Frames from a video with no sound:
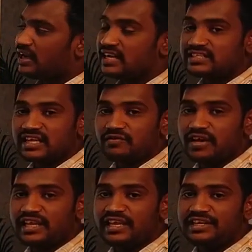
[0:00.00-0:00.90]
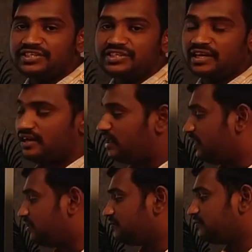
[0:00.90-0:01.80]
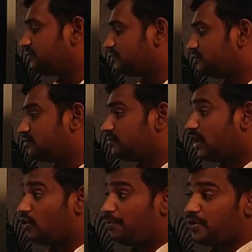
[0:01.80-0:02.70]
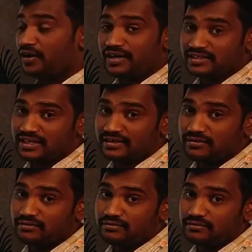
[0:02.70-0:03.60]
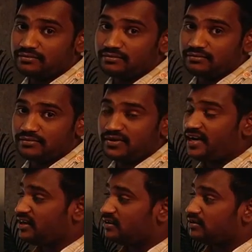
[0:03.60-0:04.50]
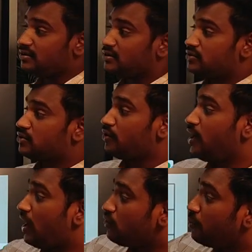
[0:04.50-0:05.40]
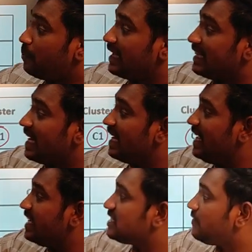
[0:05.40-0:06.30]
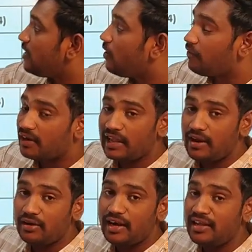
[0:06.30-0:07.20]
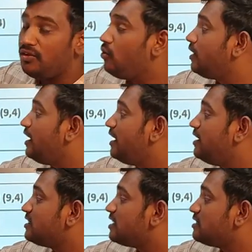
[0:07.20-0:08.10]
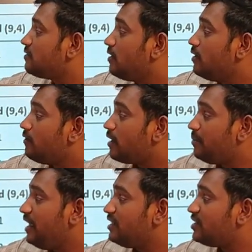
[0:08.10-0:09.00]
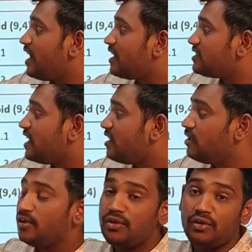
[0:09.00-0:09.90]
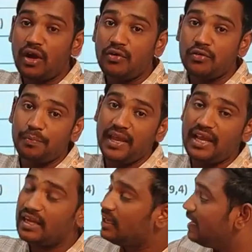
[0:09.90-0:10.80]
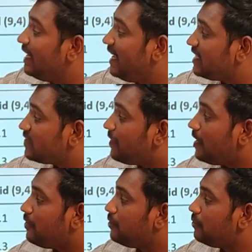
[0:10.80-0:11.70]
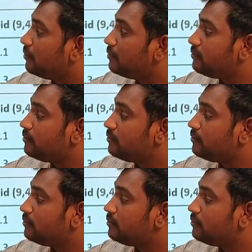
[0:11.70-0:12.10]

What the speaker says: cluster 1 initially. I hope you understand, right? So you have to pick the least value after calculating Euclidean distance from each data set. You have to pick least value.